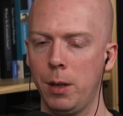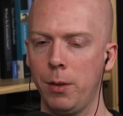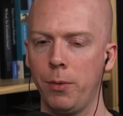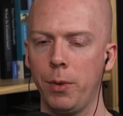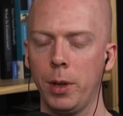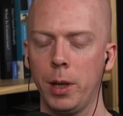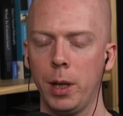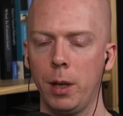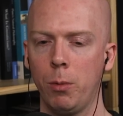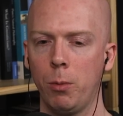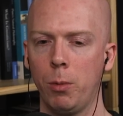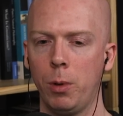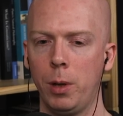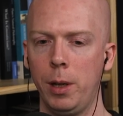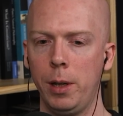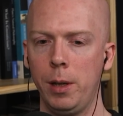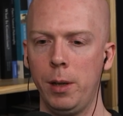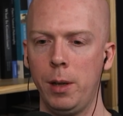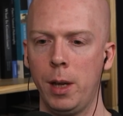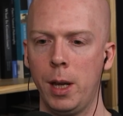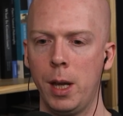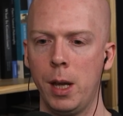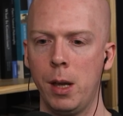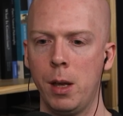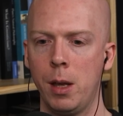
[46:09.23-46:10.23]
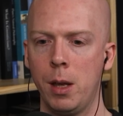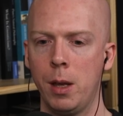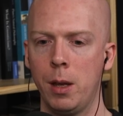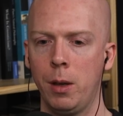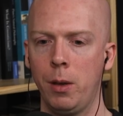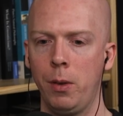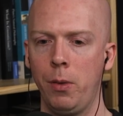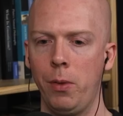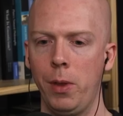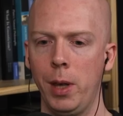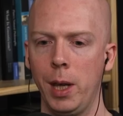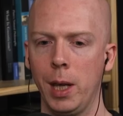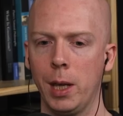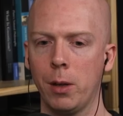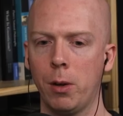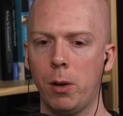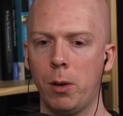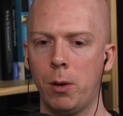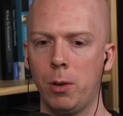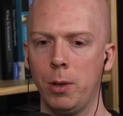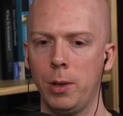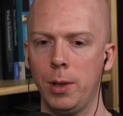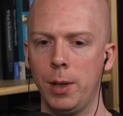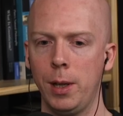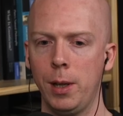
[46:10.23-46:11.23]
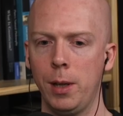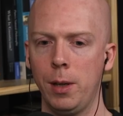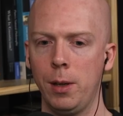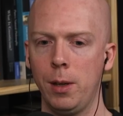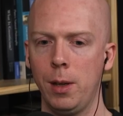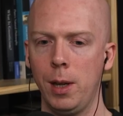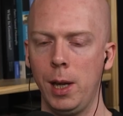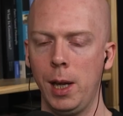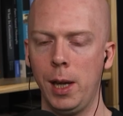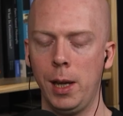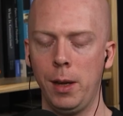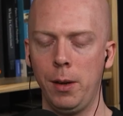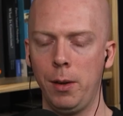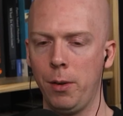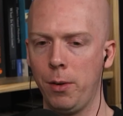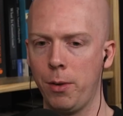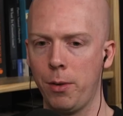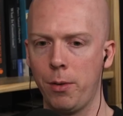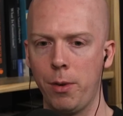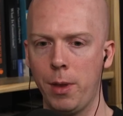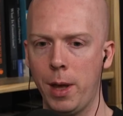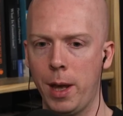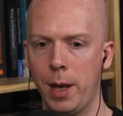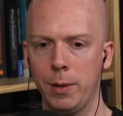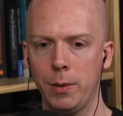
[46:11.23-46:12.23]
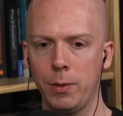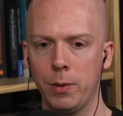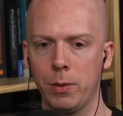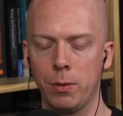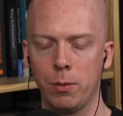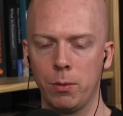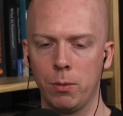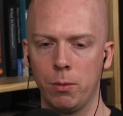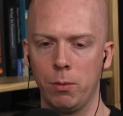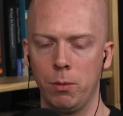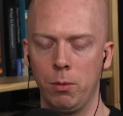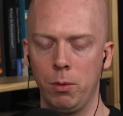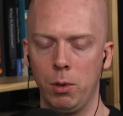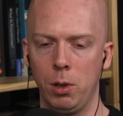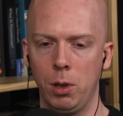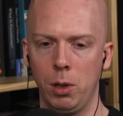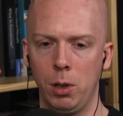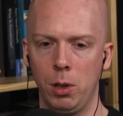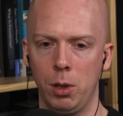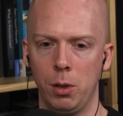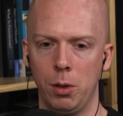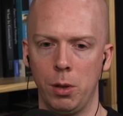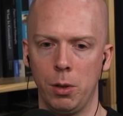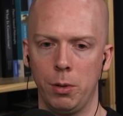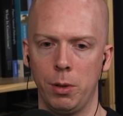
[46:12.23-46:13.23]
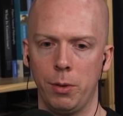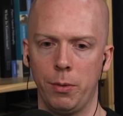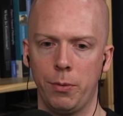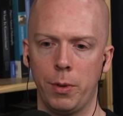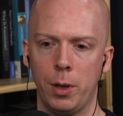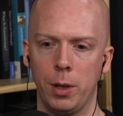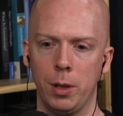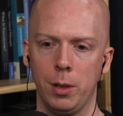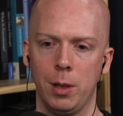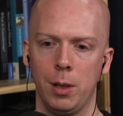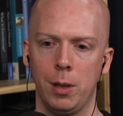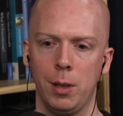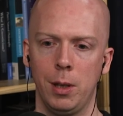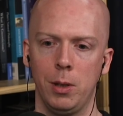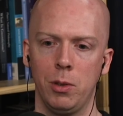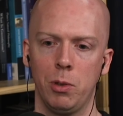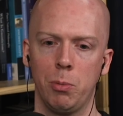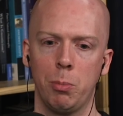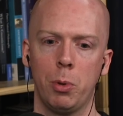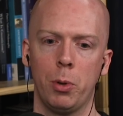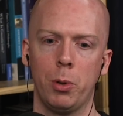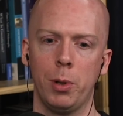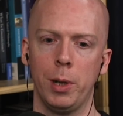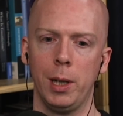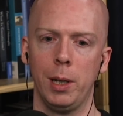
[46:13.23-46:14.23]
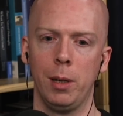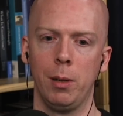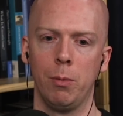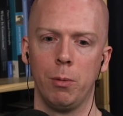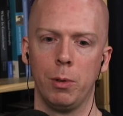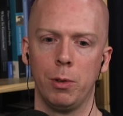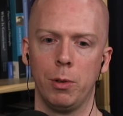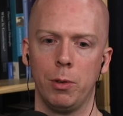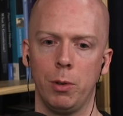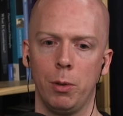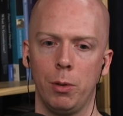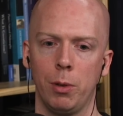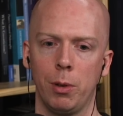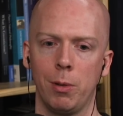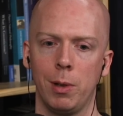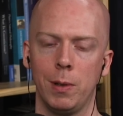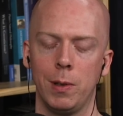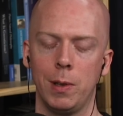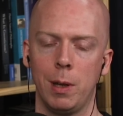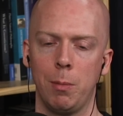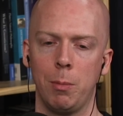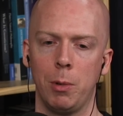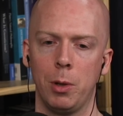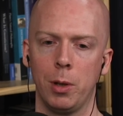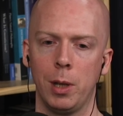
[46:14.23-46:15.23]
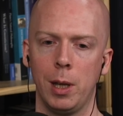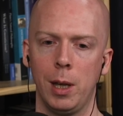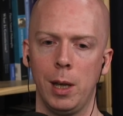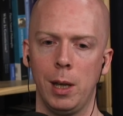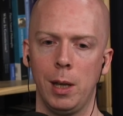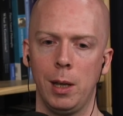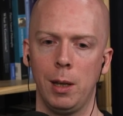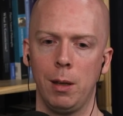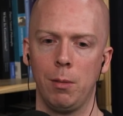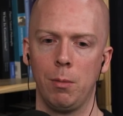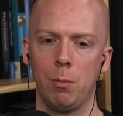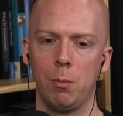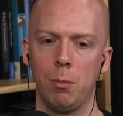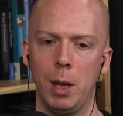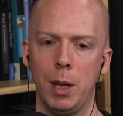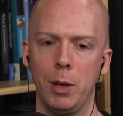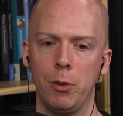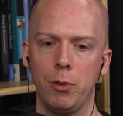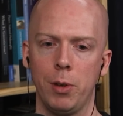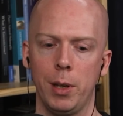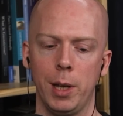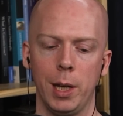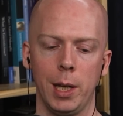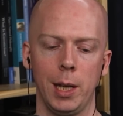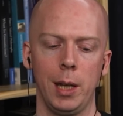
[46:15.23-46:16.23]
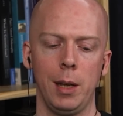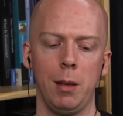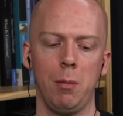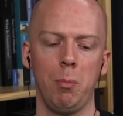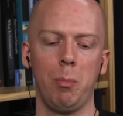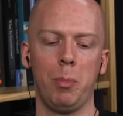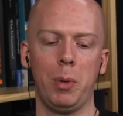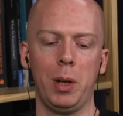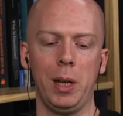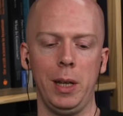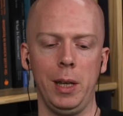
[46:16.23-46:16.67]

And I forget what they called it, and that's, you know, defunct at this point, which is the only reason I'm okay mentioning it.